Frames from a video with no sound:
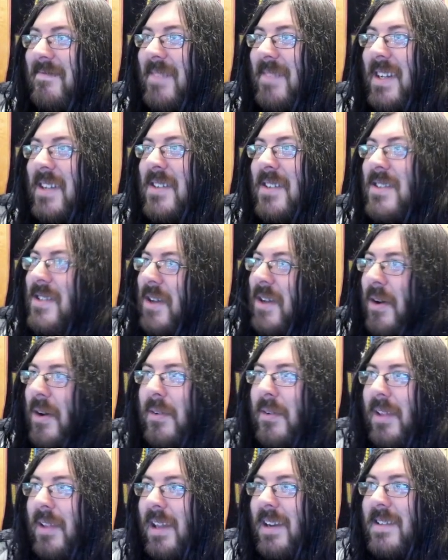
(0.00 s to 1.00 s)
so,
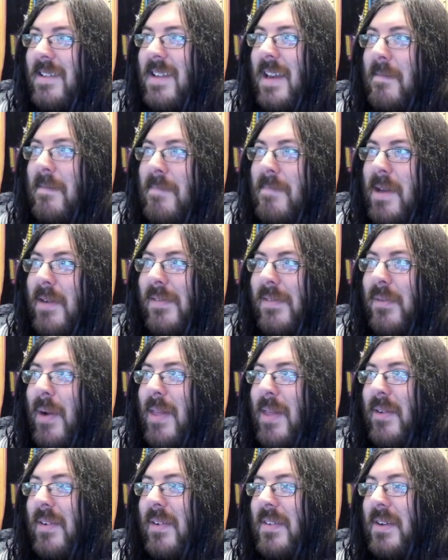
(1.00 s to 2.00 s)
like I say, a bit of
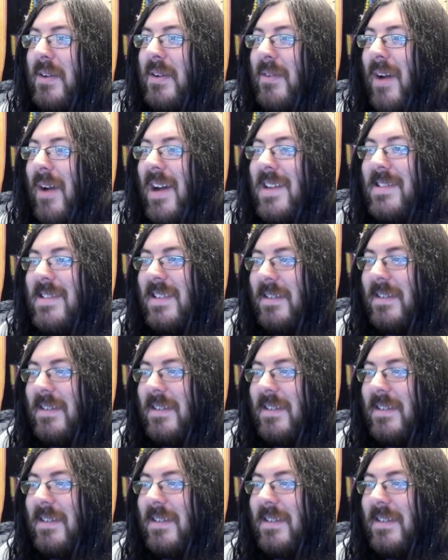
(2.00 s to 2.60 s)
weather on the horizon.